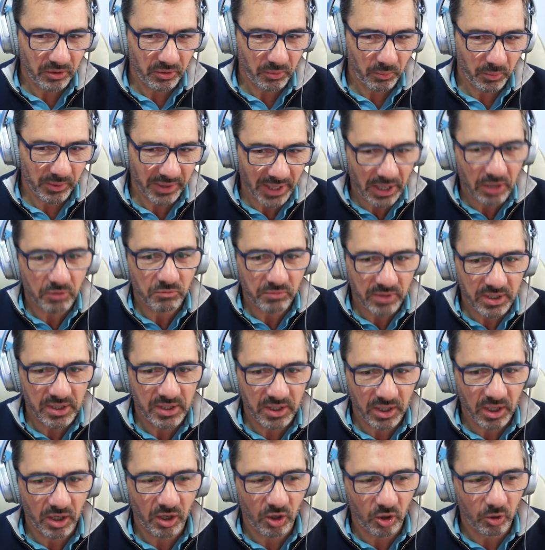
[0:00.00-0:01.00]
without
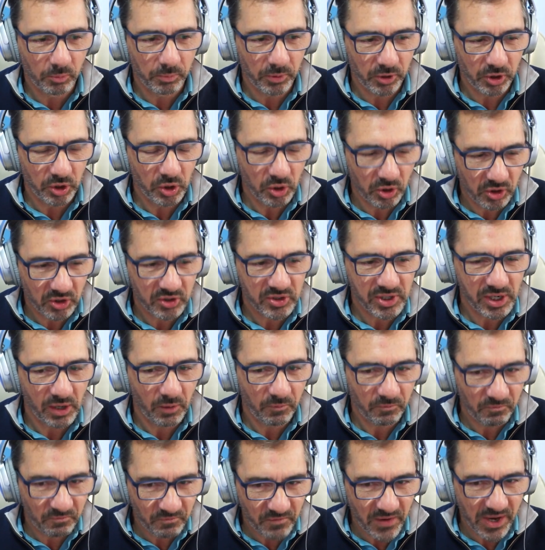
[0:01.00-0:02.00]
reading a whole book you could tell
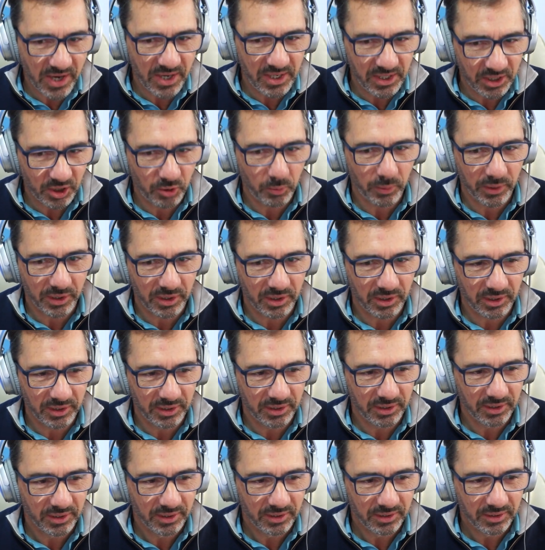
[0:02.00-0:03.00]
fairly
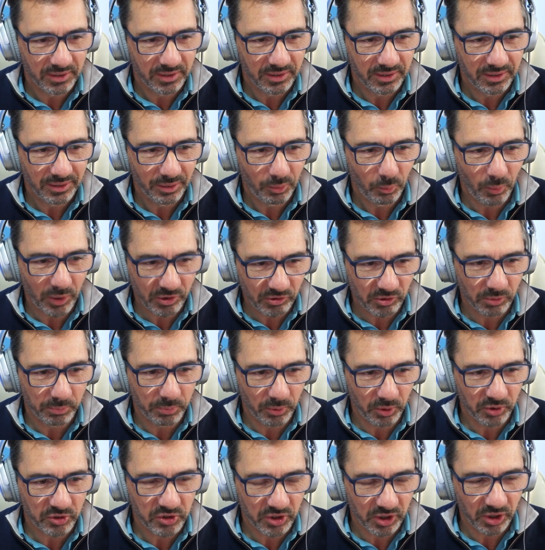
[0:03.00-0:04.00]
quickly whether a
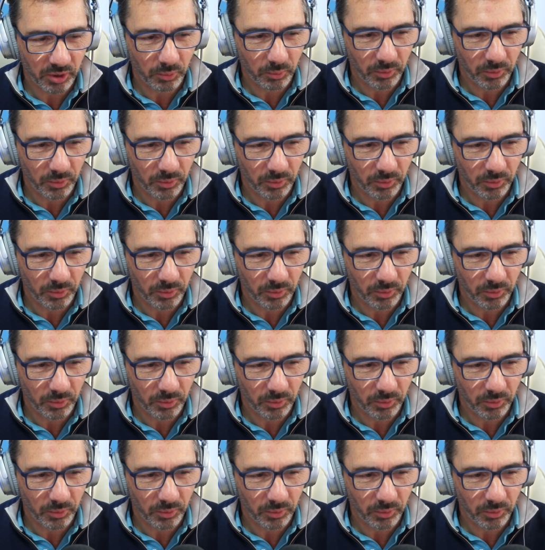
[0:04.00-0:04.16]
book's going to